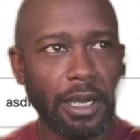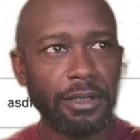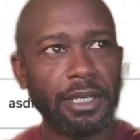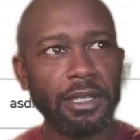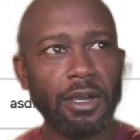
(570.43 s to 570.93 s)
Now I
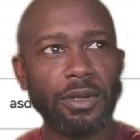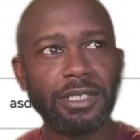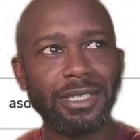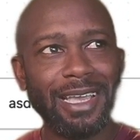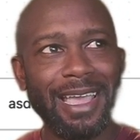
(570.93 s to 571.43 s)
didn't go
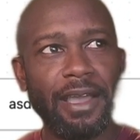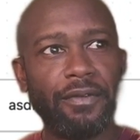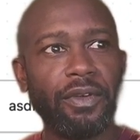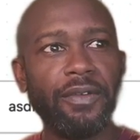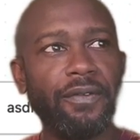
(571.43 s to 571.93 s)
into
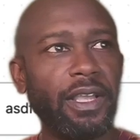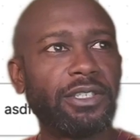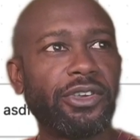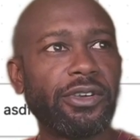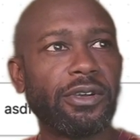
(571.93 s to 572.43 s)
every
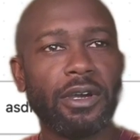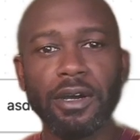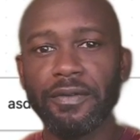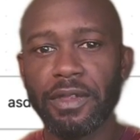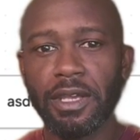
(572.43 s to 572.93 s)
feature
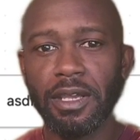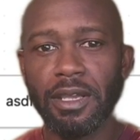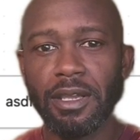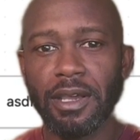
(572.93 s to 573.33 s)
of the